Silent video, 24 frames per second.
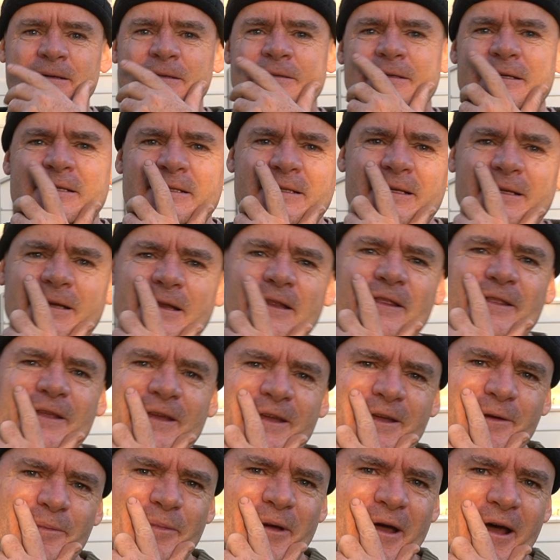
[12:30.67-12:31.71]
Just need to
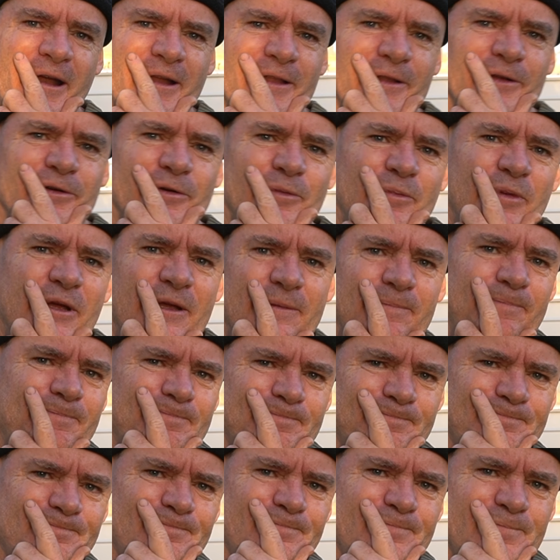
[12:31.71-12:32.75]
think about it a little bit.
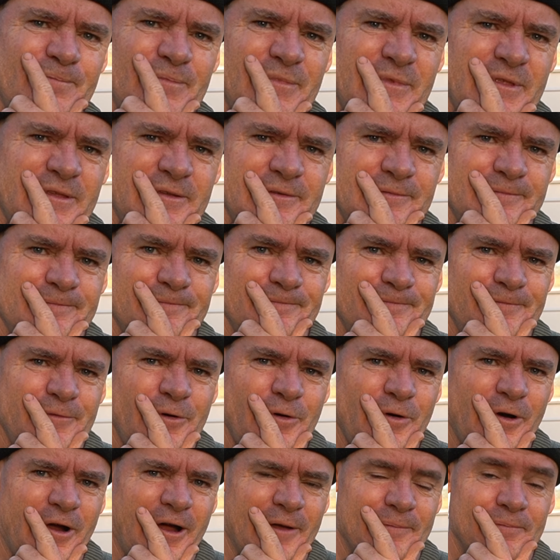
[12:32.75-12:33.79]

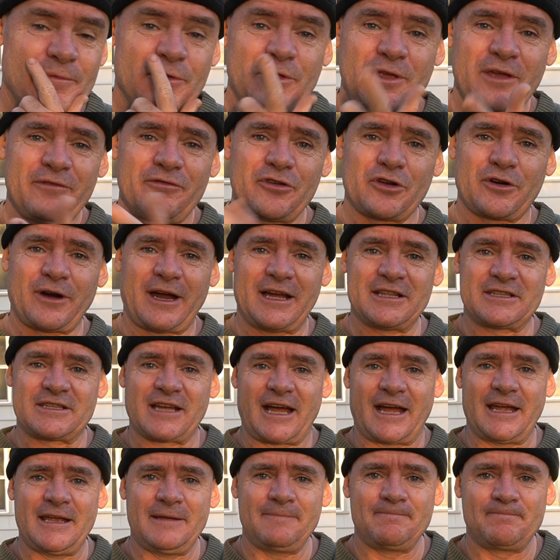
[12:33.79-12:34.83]
All right, you have a great
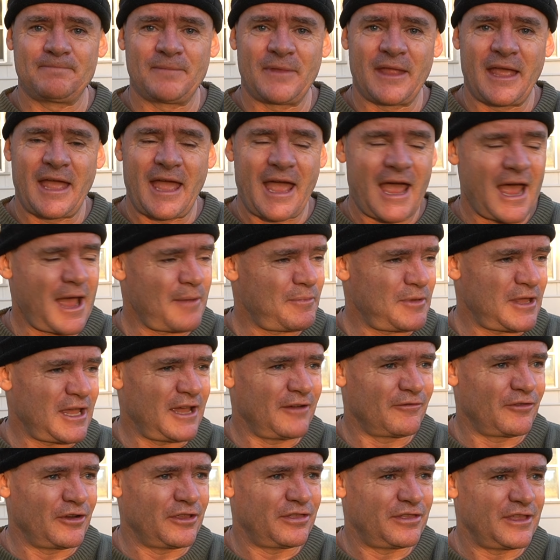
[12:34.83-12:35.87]
day. Happy
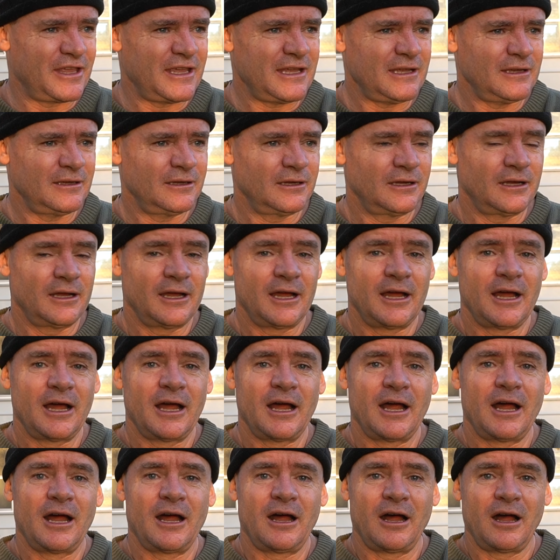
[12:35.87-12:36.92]
everything.
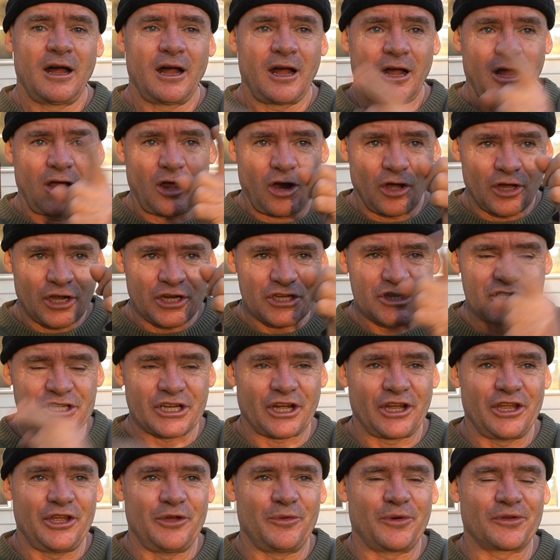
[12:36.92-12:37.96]
I'm gonna
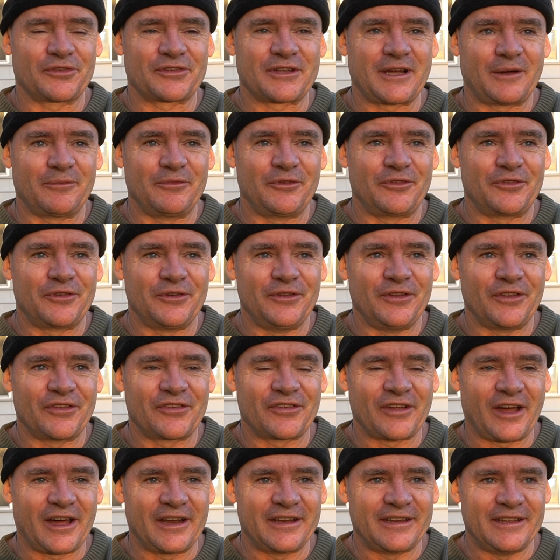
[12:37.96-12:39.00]
show you what's coming through the
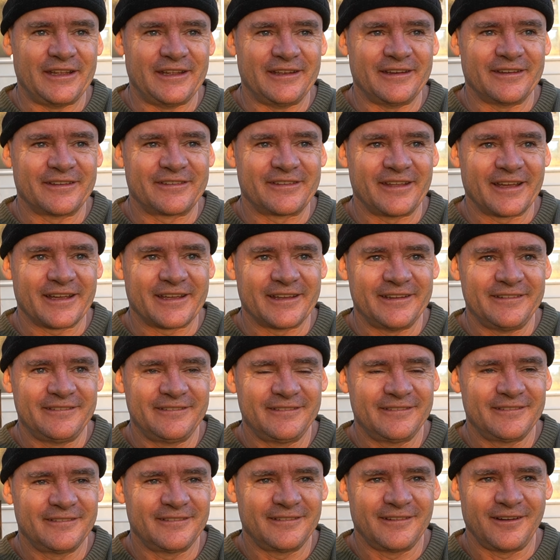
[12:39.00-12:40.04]
sun here in a second.
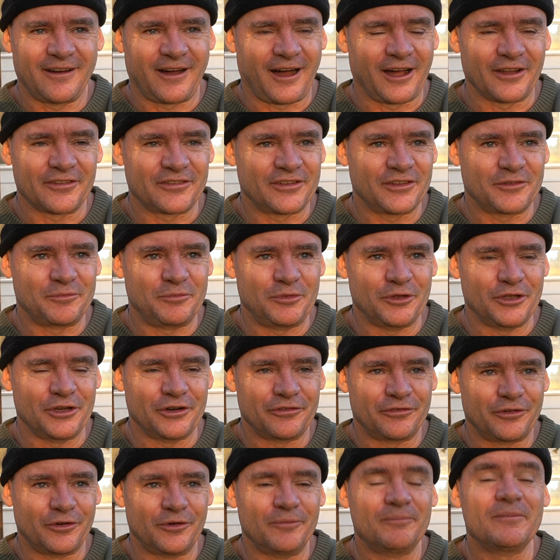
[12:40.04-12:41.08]
Oh, it's just
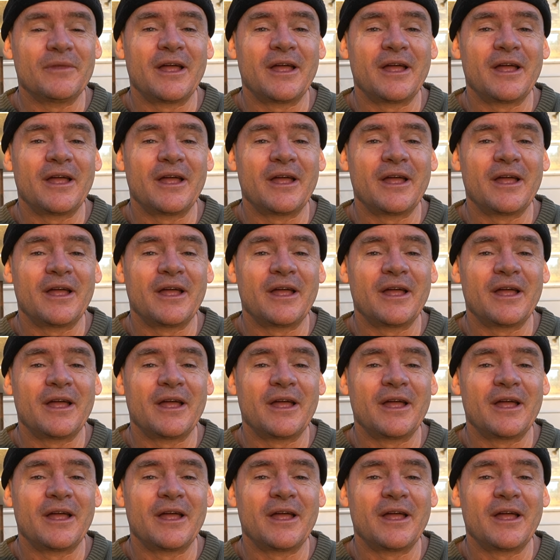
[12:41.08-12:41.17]
beautiful.